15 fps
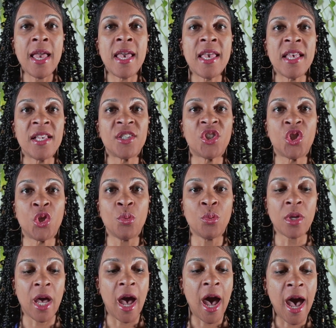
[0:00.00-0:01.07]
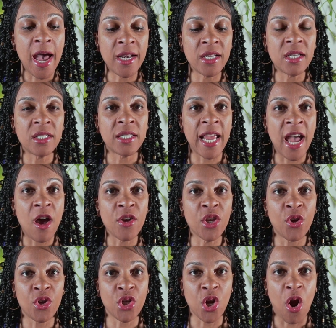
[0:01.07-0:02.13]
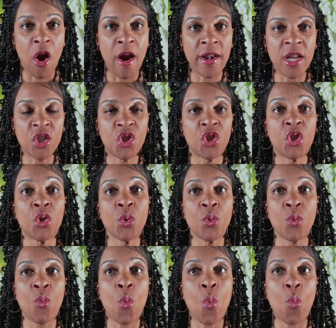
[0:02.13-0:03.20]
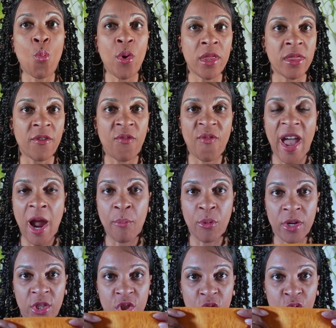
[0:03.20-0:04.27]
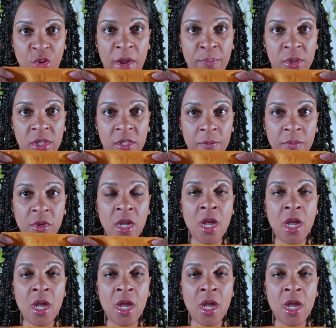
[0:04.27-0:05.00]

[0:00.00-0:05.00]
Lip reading: is to cut down your yardage to width of fabric strips.